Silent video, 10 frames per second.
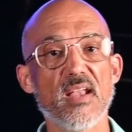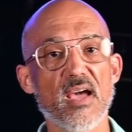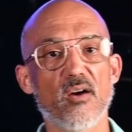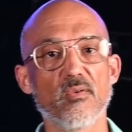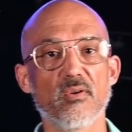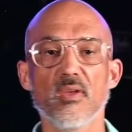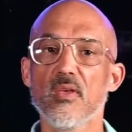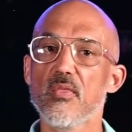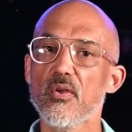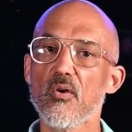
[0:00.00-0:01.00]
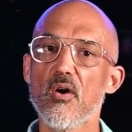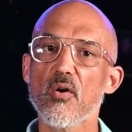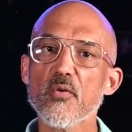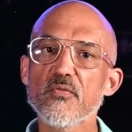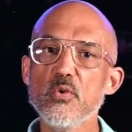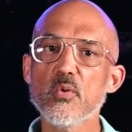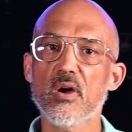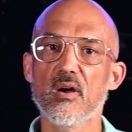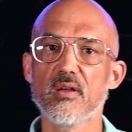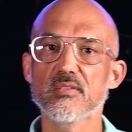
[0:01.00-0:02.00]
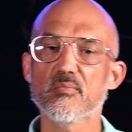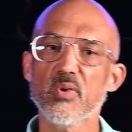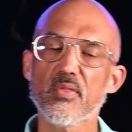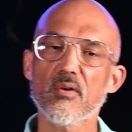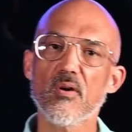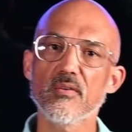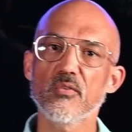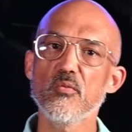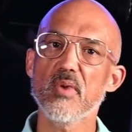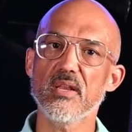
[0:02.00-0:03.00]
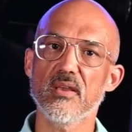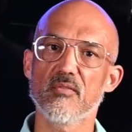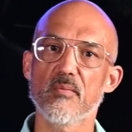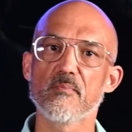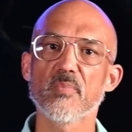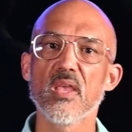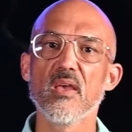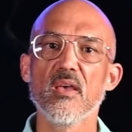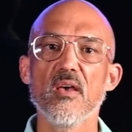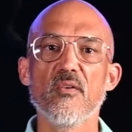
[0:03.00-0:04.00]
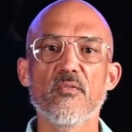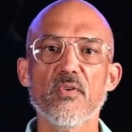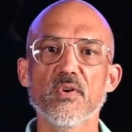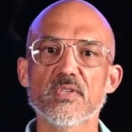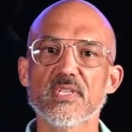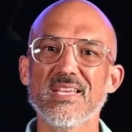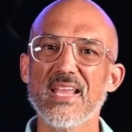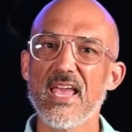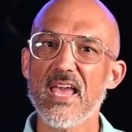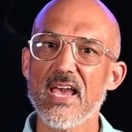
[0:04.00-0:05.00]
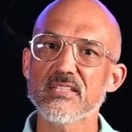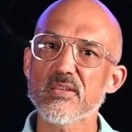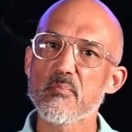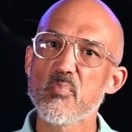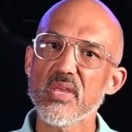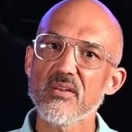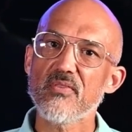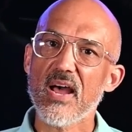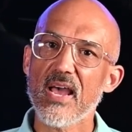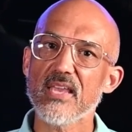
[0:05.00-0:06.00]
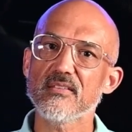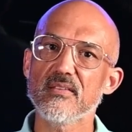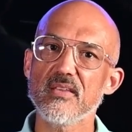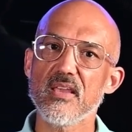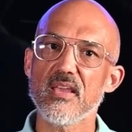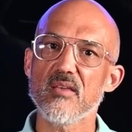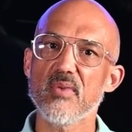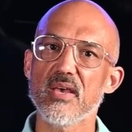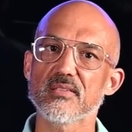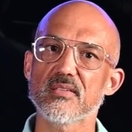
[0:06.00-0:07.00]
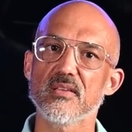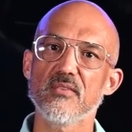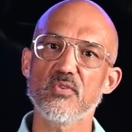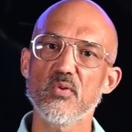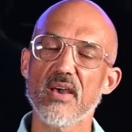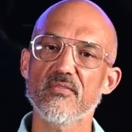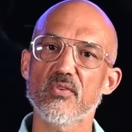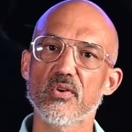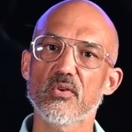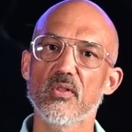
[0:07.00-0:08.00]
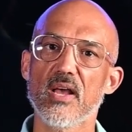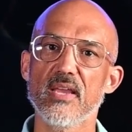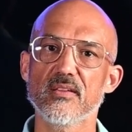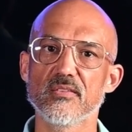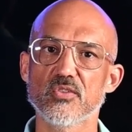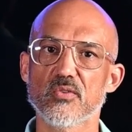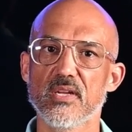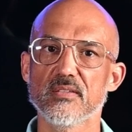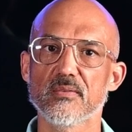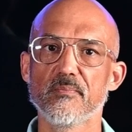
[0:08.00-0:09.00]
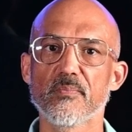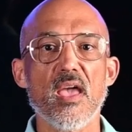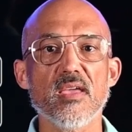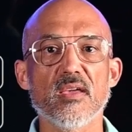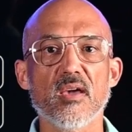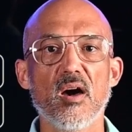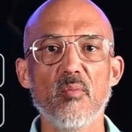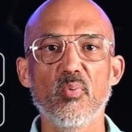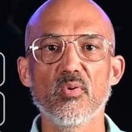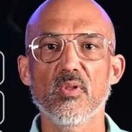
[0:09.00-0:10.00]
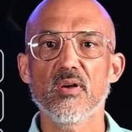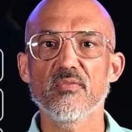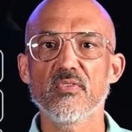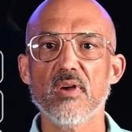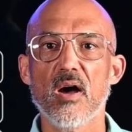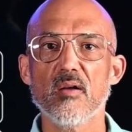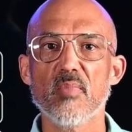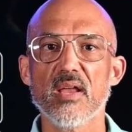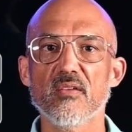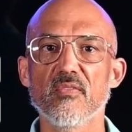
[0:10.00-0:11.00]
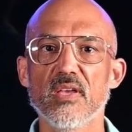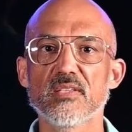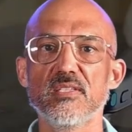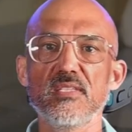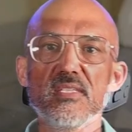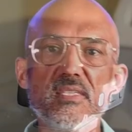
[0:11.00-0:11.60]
Now, there are a few cons, but there aren't too many of them. First, it adds a bit of height to the AMS if you have vertical height constraints. A couple of the automatic vents